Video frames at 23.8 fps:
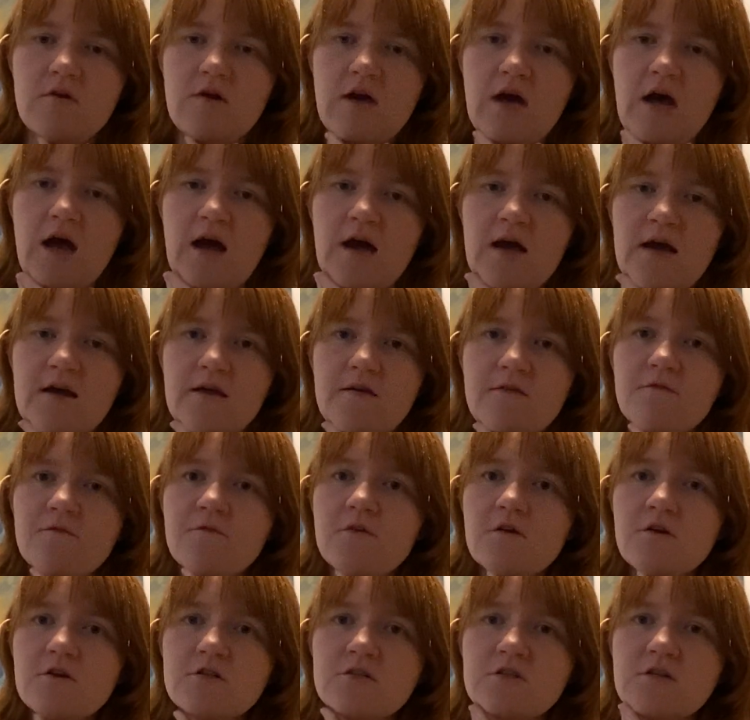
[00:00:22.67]
I
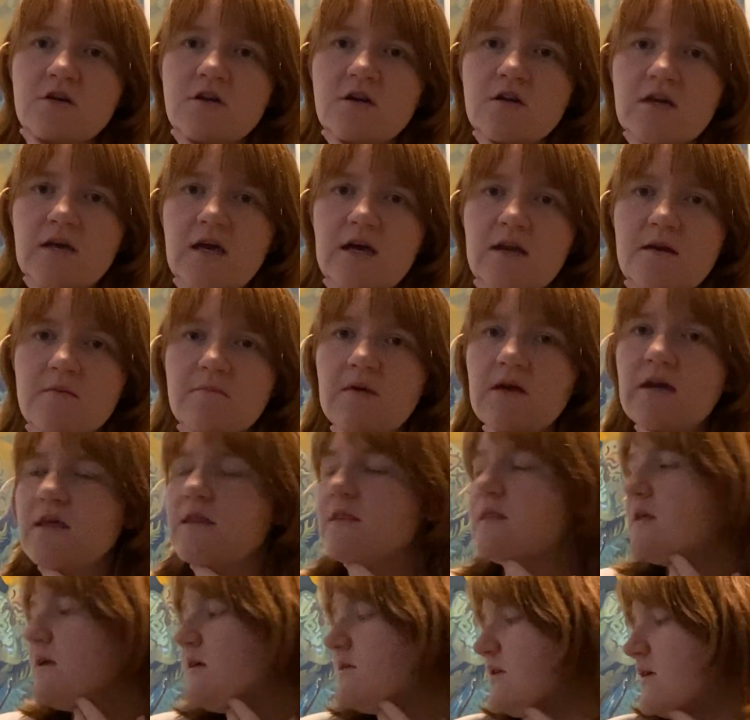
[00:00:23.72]
first started kind of
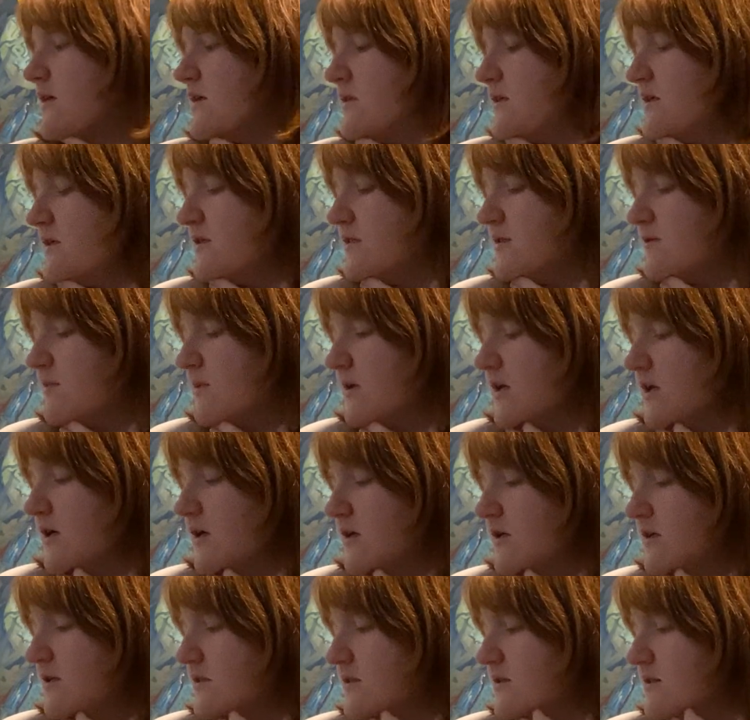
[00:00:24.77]
making these ideas
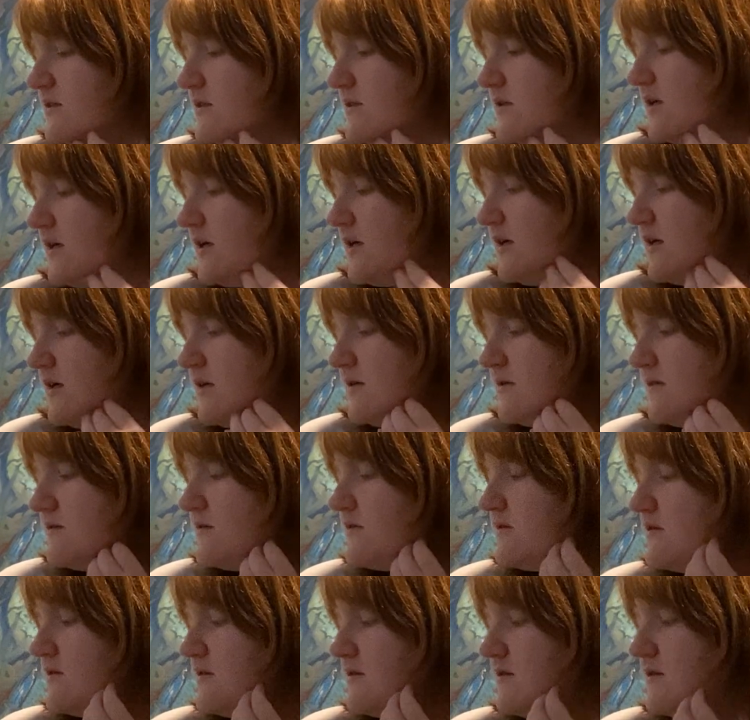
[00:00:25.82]
because
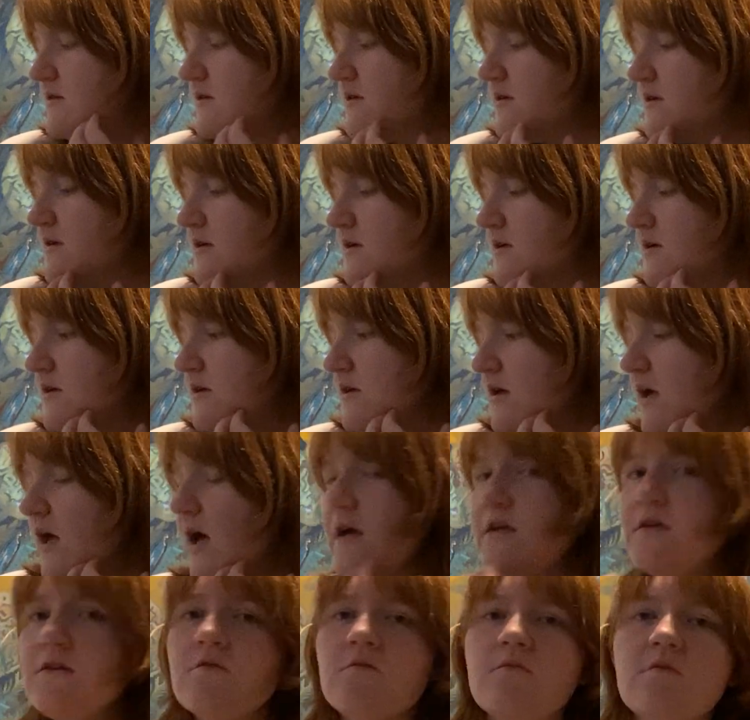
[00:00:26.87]

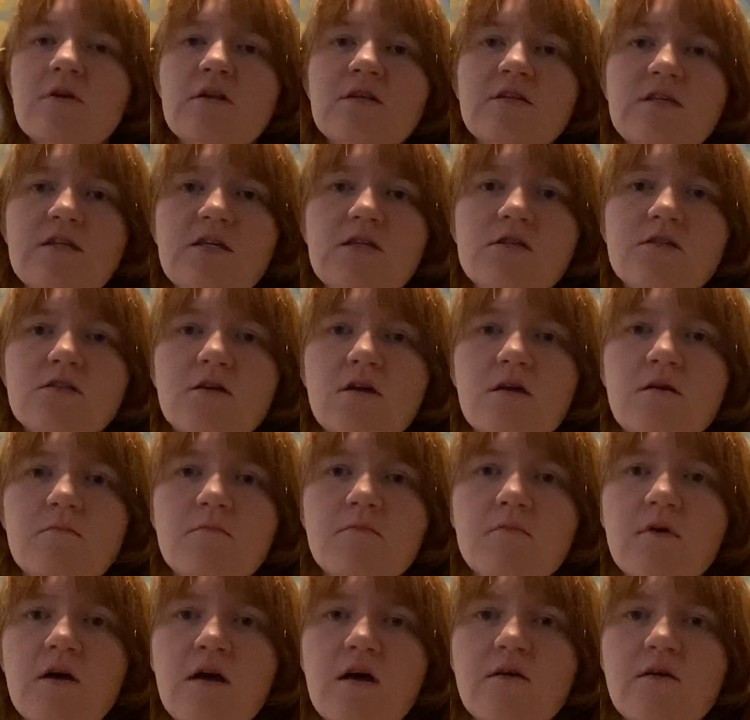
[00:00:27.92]
I do want to teach some.